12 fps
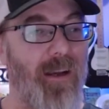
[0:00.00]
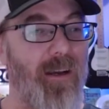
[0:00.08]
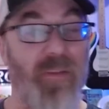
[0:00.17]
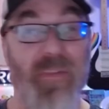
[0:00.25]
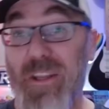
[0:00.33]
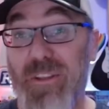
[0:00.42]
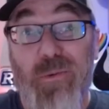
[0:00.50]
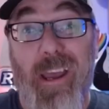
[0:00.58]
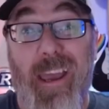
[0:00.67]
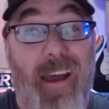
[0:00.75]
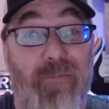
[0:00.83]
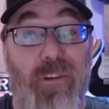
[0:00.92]
And that's what I
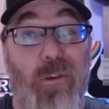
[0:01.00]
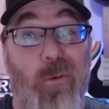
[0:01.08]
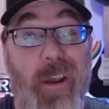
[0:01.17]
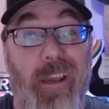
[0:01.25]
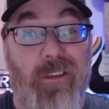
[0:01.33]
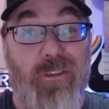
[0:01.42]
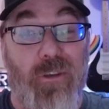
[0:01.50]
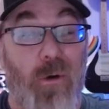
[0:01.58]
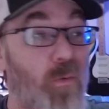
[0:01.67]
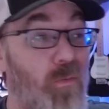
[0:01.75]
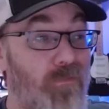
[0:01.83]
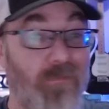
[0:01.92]
have for the week,
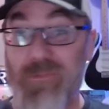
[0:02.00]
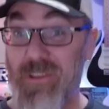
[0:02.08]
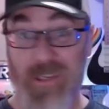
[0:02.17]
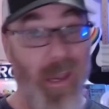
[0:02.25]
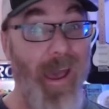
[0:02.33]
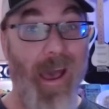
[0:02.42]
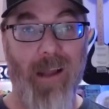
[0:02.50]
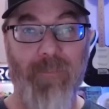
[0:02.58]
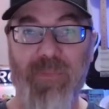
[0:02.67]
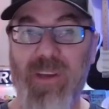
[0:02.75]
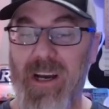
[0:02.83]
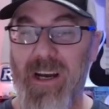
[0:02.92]
so yeah.
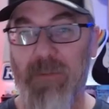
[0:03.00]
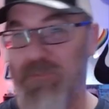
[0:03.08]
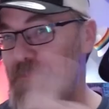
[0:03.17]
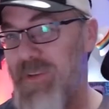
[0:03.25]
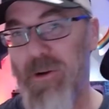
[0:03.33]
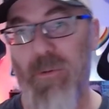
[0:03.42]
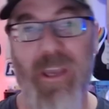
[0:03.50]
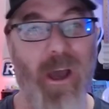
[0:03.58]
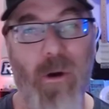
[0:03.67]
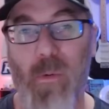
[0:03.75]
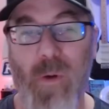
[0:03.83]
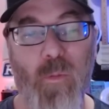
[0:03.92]
Um, here we
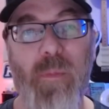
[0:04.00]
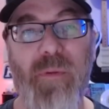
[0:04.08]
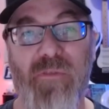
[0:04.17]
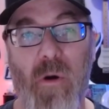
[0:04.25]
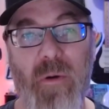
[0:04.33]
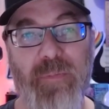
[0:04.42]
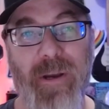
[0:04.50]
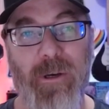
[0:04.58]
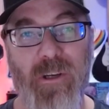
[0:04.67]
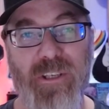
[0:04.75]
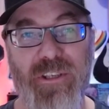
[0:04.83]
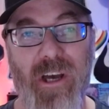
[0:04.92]
go, one more performance by
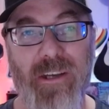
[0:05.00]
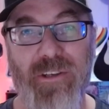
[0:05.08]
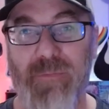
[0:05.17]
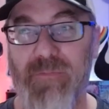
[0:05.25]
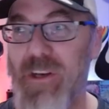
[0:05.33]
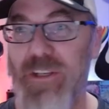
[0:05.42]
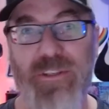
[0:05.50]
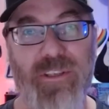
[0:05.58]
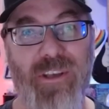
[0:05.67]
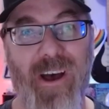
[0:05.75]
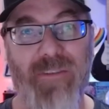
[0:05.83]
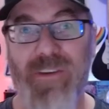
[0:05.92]
Chris Dunn to finish
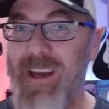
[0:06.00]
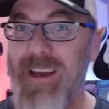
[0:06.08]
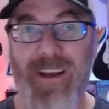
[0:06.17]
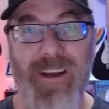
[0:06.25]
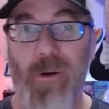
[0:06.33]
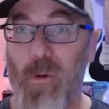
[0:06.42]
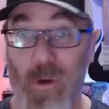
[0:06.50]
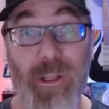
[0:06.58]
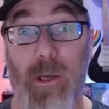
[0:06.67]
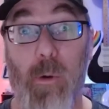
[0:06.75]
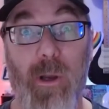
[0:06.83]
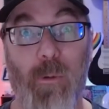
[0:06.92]
this off.
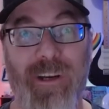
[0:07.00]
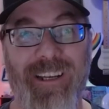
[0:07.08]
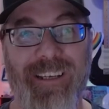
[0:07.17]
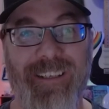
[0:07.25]
Really quick one.